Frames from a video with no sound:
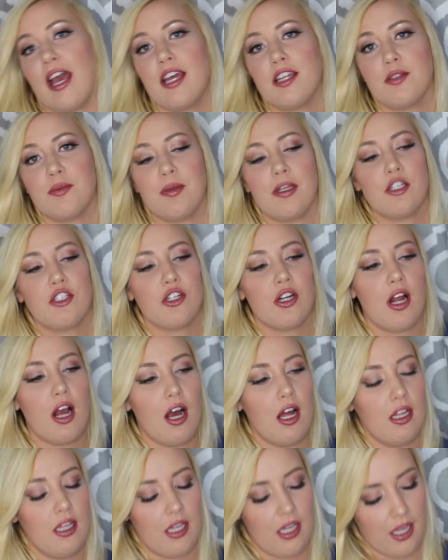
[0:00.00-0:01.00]
had to make sure
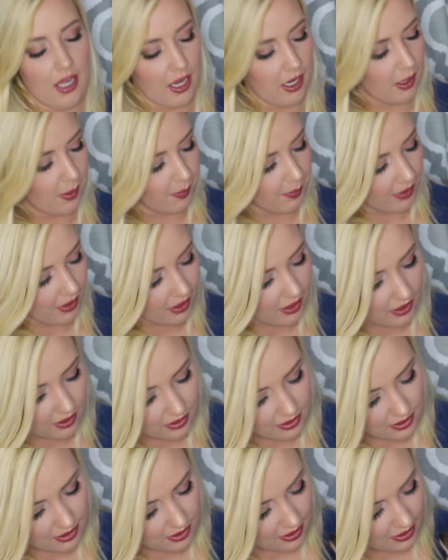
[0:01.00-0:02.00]
Ollie had an appearance,